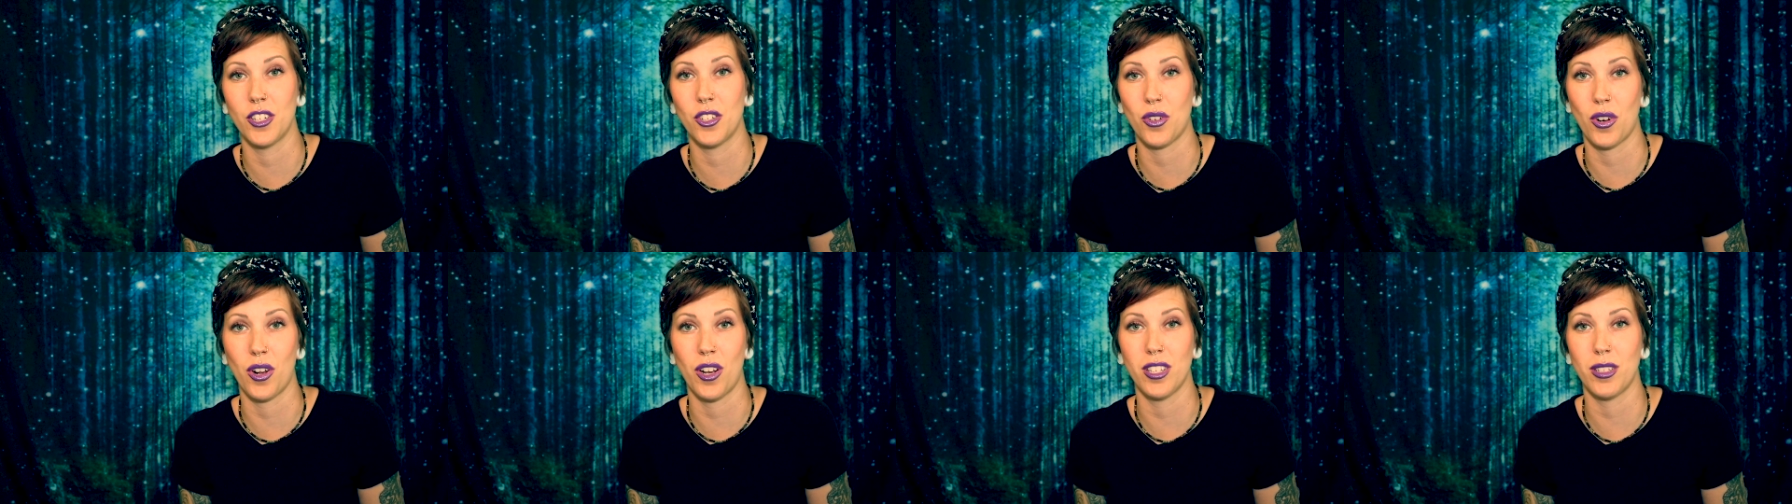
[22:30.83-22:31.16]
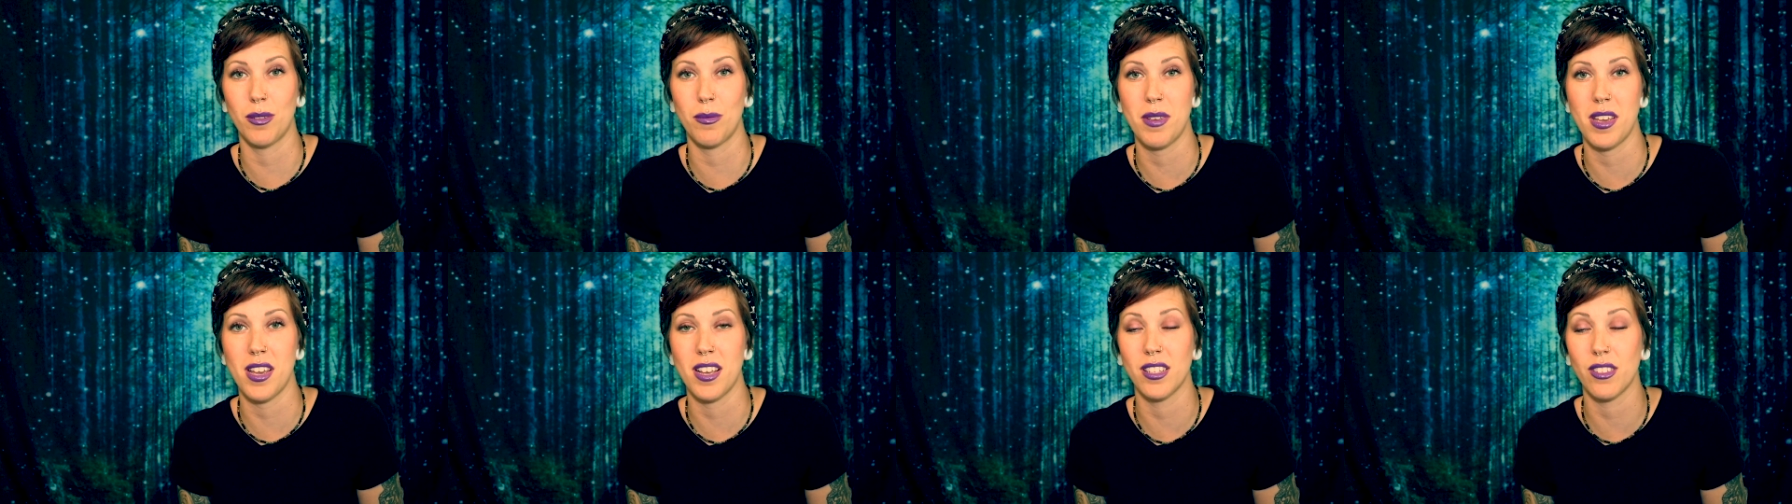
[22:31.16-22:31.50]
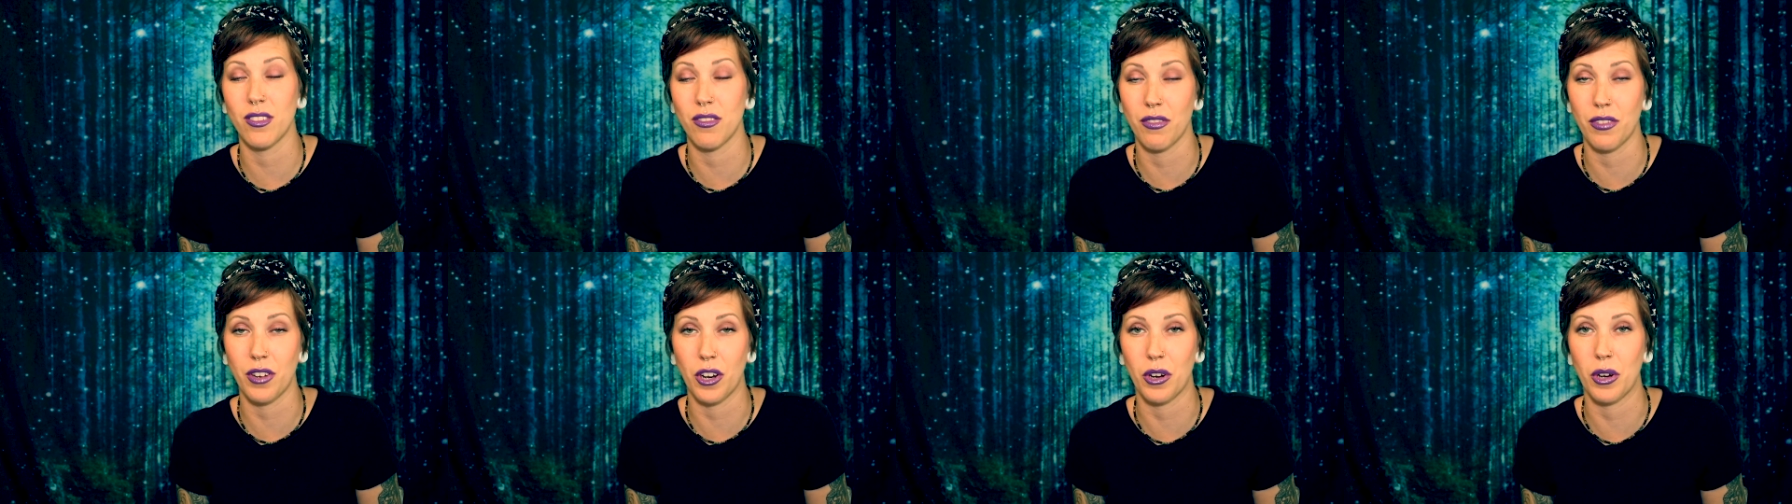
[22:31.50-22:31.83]
draws me as
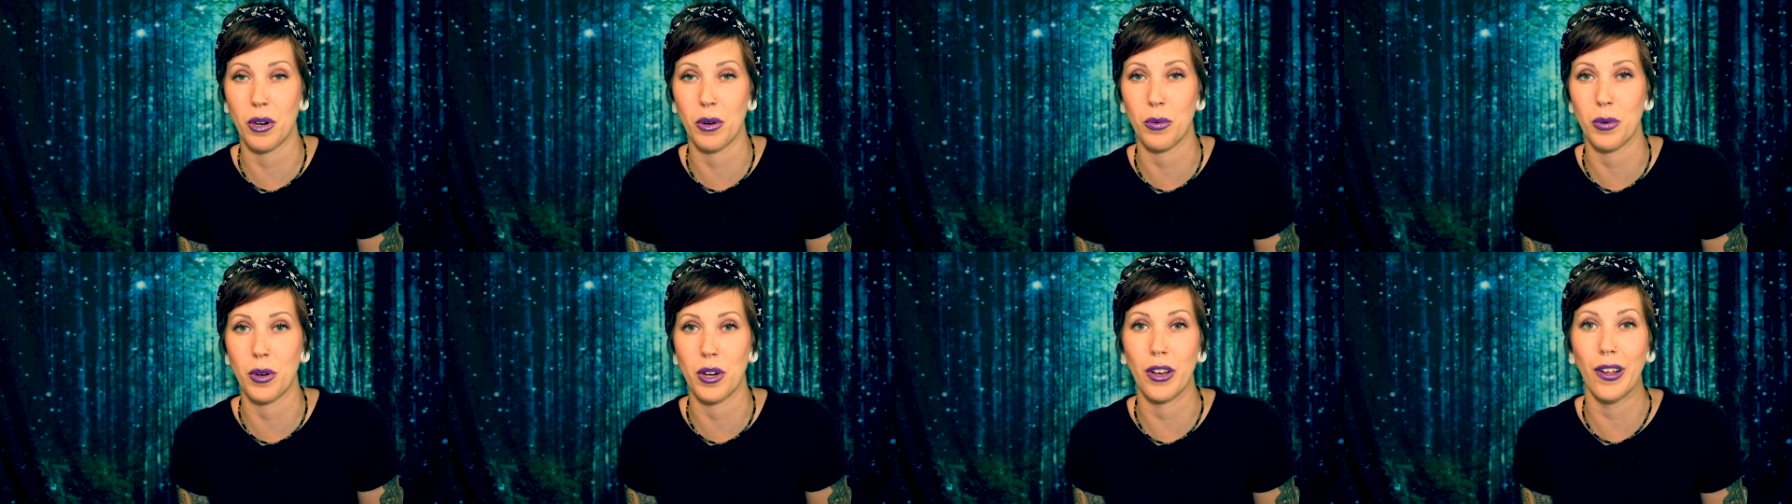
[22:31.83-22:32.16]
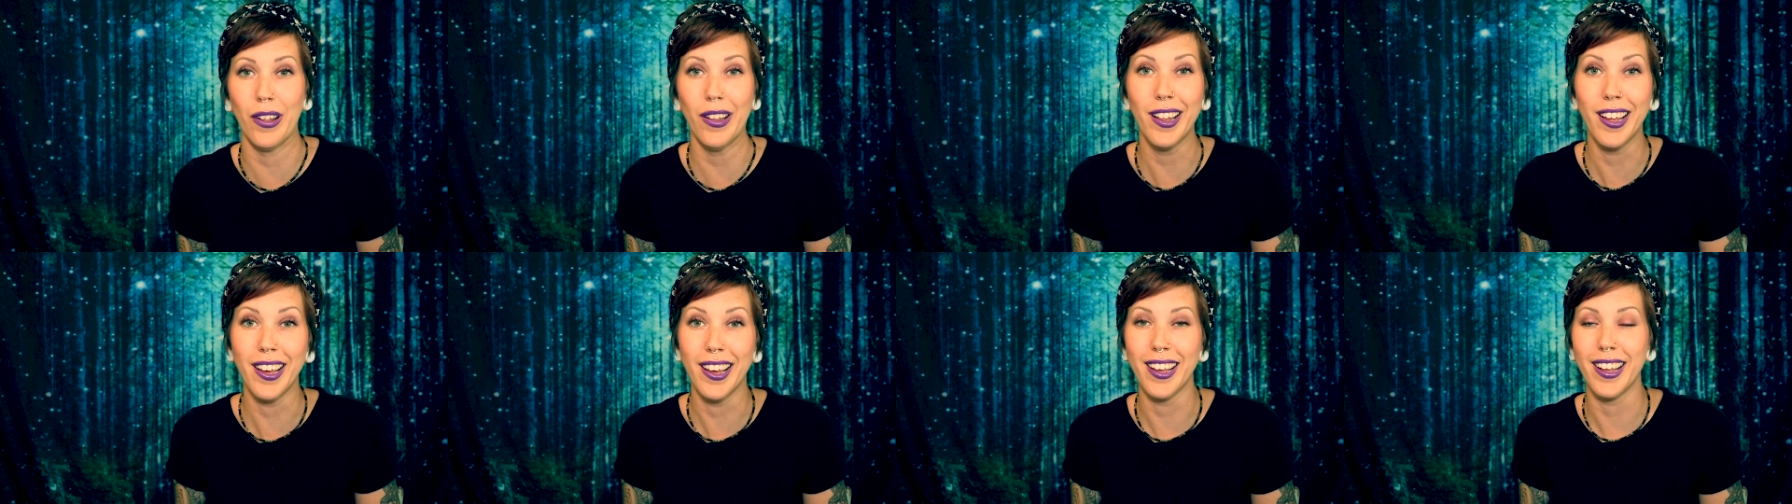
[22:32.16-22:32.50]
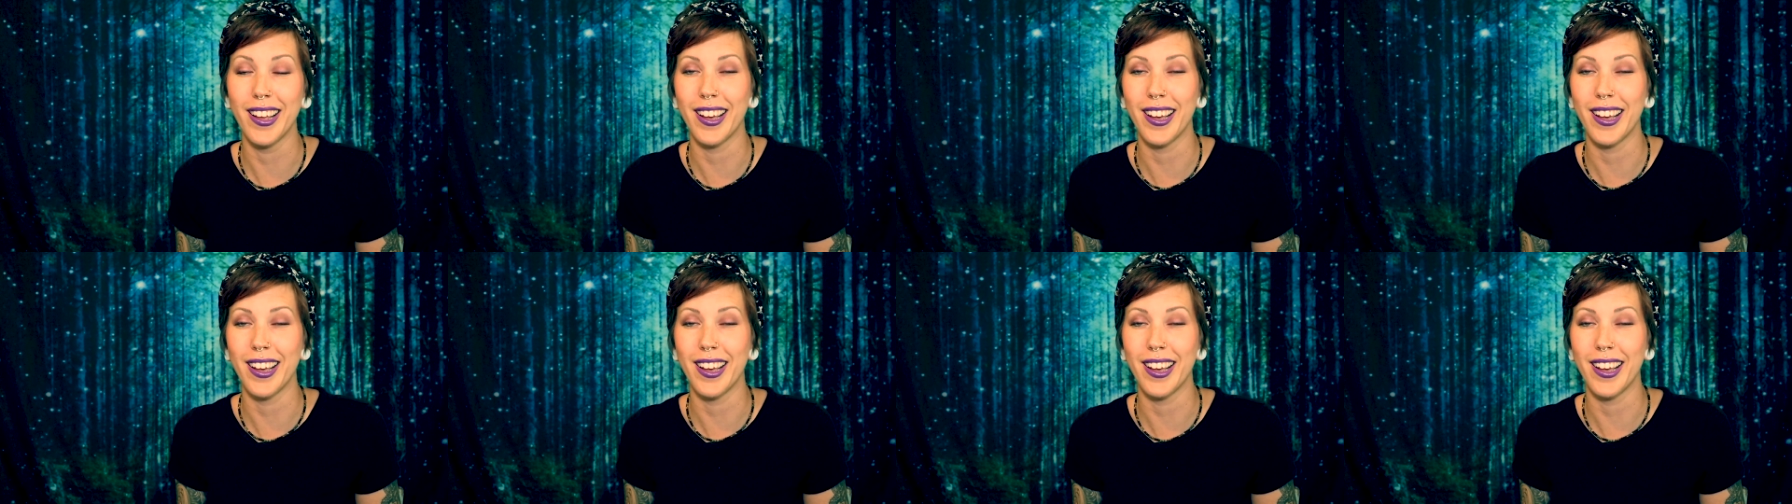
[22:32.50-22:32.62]
very real.